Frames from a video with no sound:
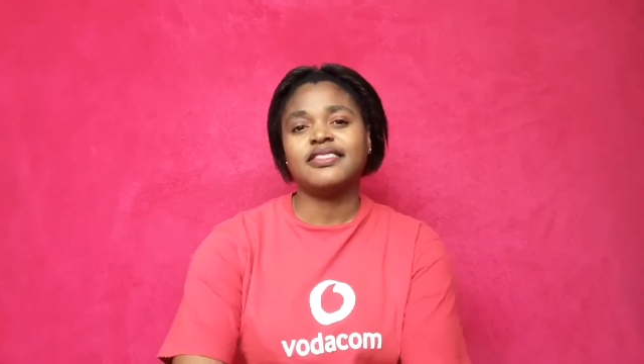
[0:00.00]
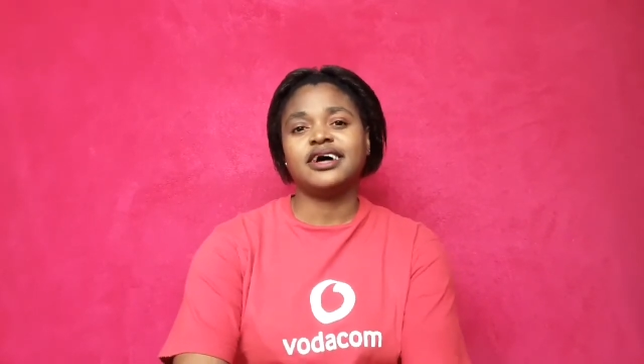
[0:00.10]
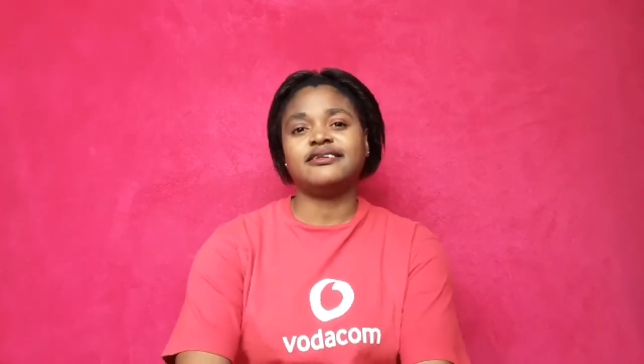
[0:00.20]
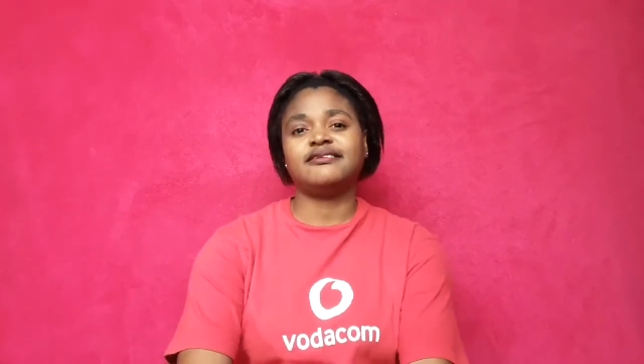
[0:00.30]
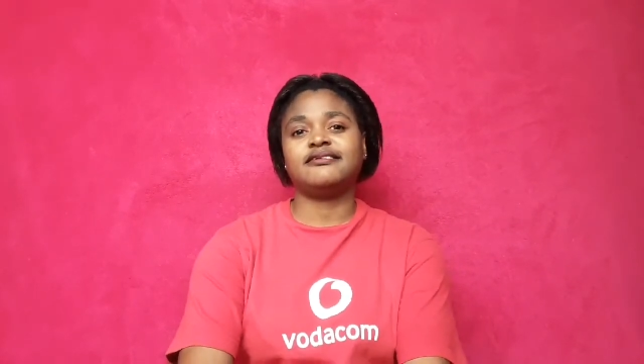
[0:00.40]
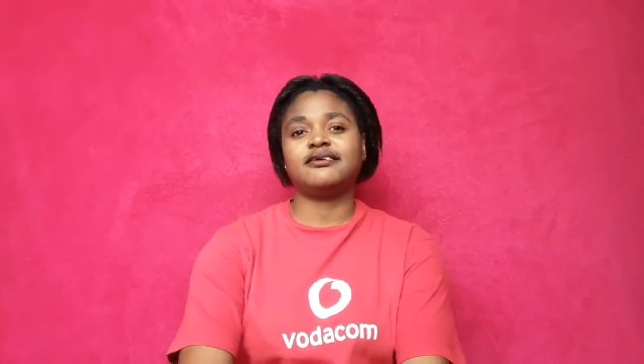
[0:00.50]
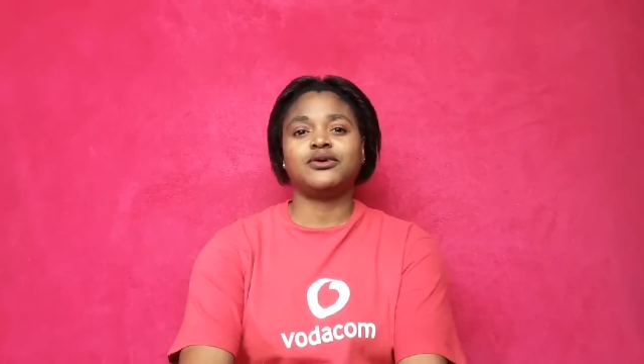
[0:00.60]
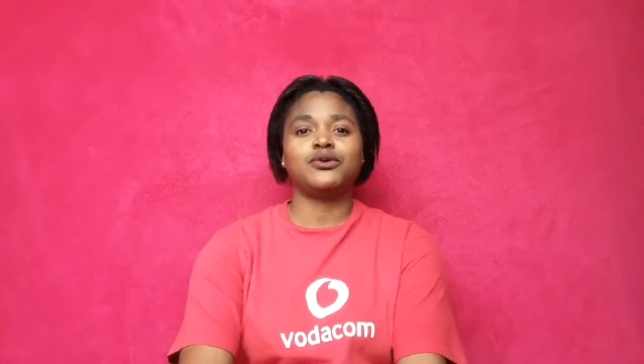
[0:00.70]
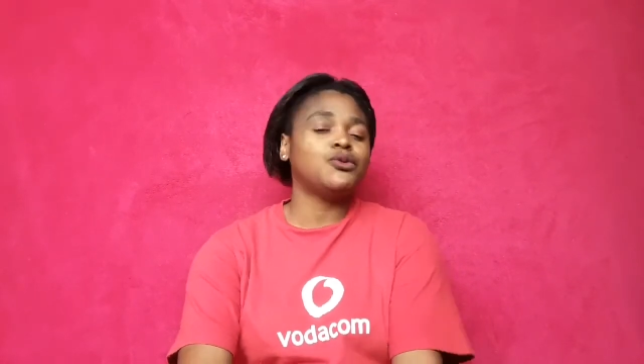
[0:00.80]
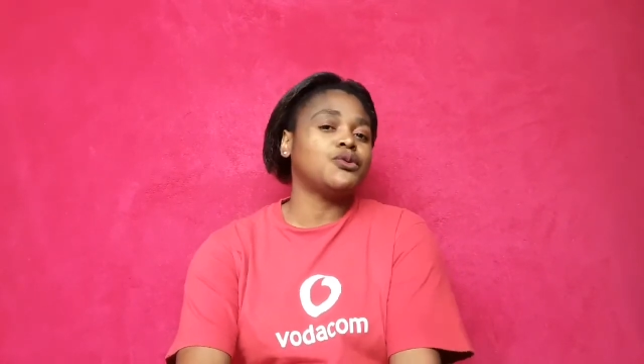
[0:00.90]
that
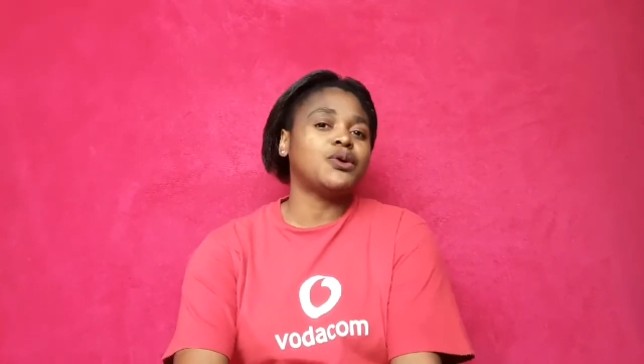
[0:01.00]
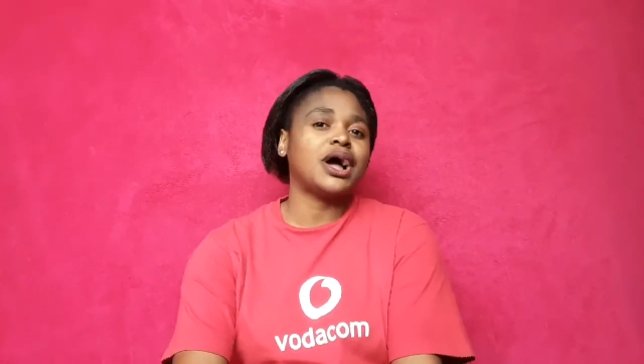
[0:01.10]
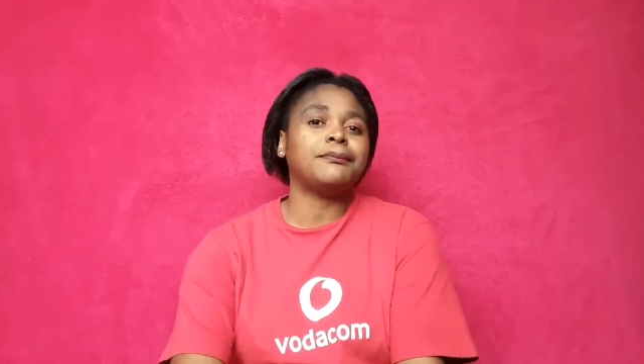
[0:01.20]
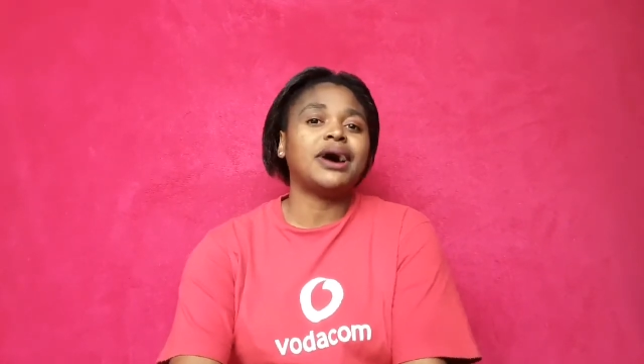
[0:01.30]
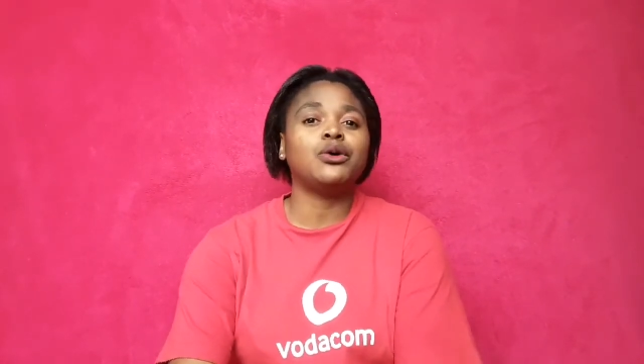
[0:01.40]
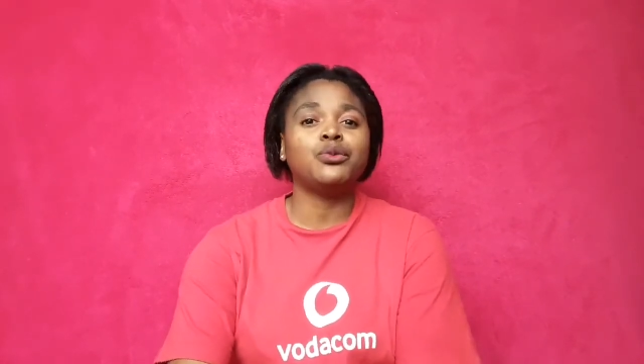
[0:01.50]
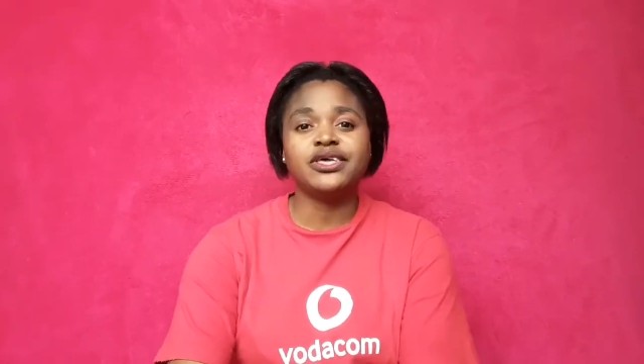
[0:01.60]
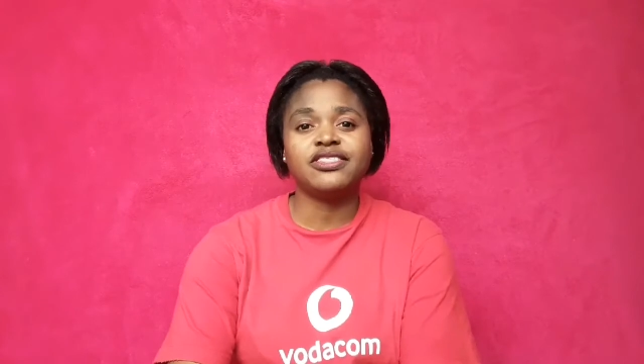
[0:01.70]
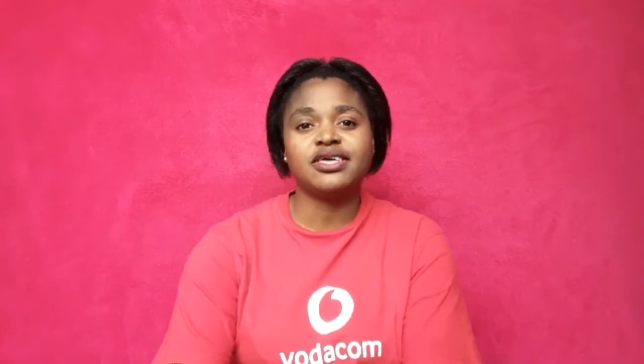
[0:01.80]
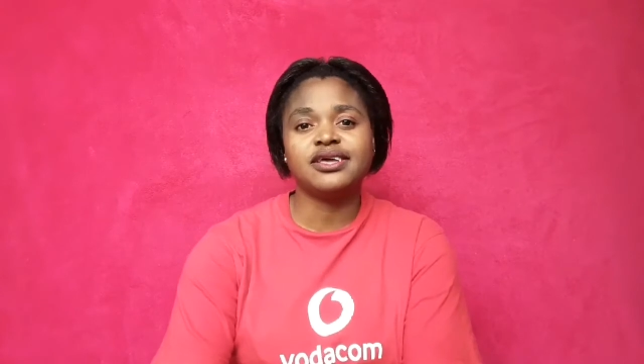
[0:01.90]
who am I
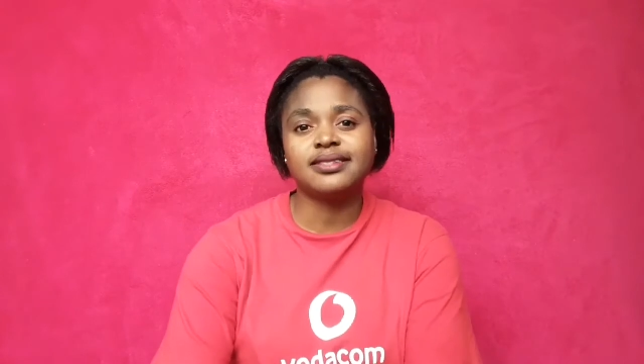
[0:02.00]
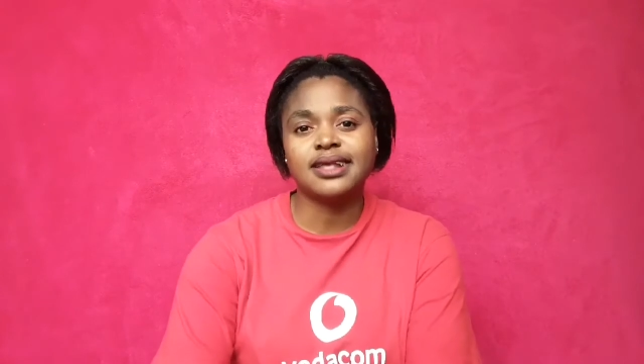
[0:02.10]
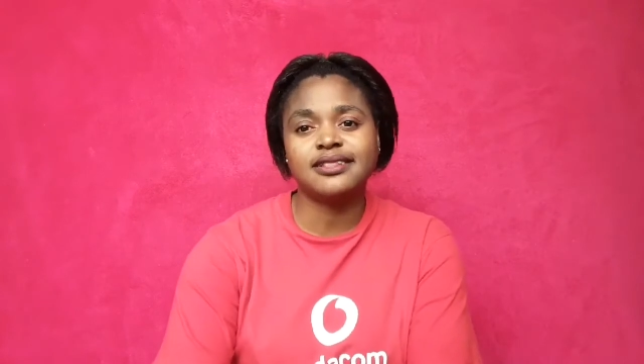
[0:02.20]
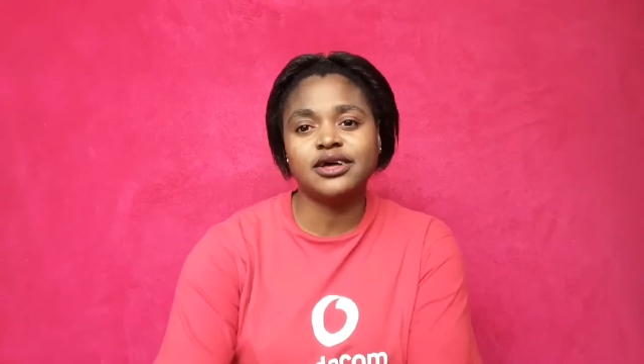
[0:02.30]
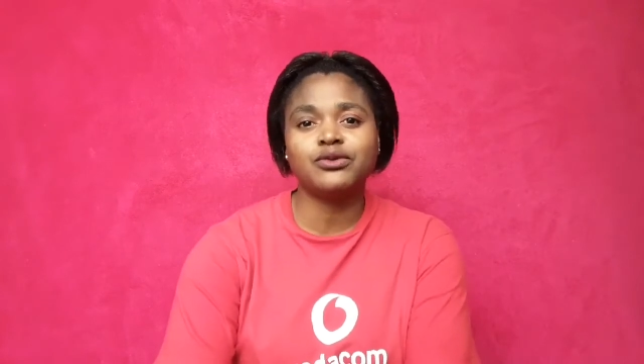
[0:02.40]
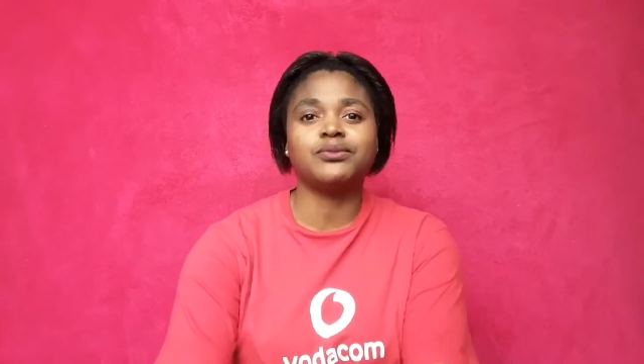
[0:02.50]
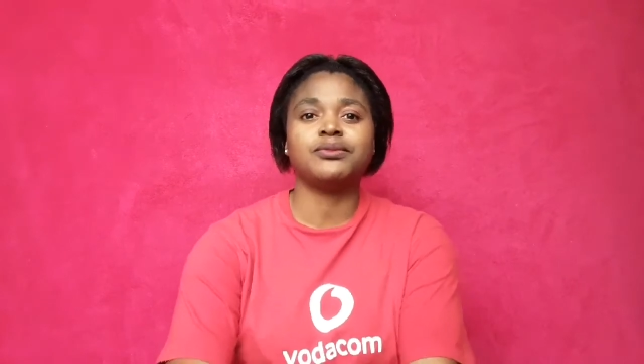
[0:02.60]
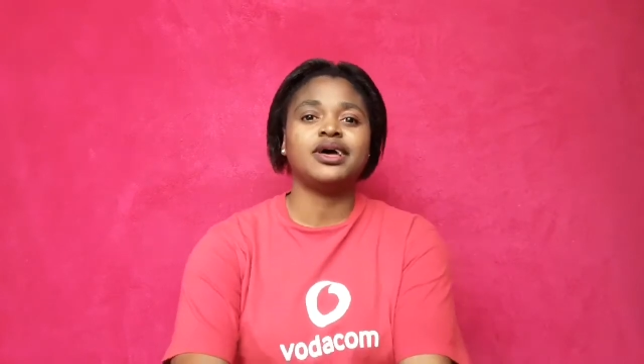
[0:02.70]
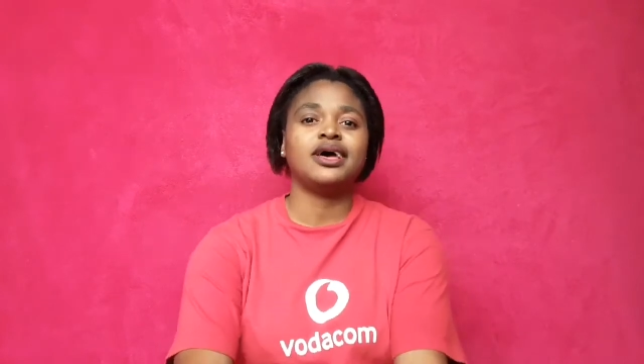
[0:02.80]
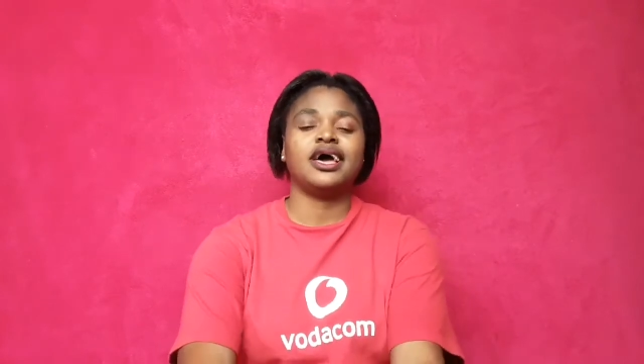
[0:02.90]
with inside the room,